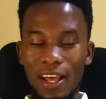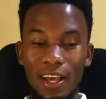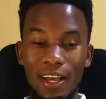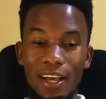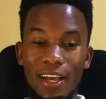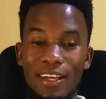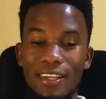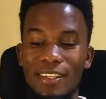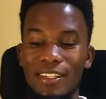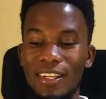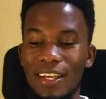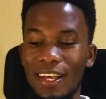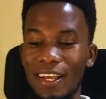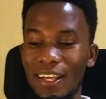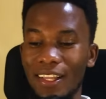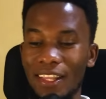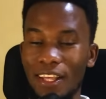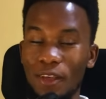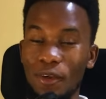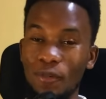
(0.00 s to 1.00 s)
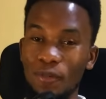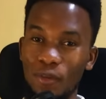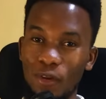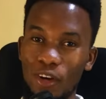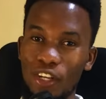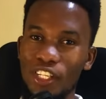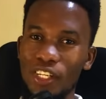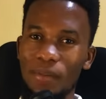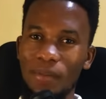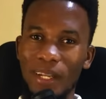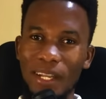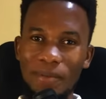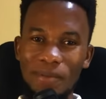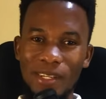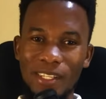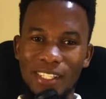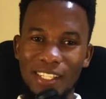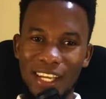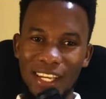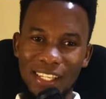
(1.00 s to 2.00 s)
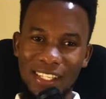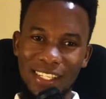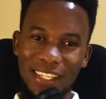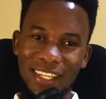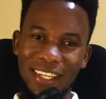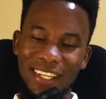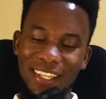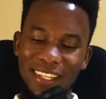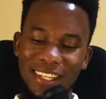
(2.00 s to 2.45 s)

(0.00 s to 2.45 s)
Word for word: Guys, thank you for watching. My name is J T.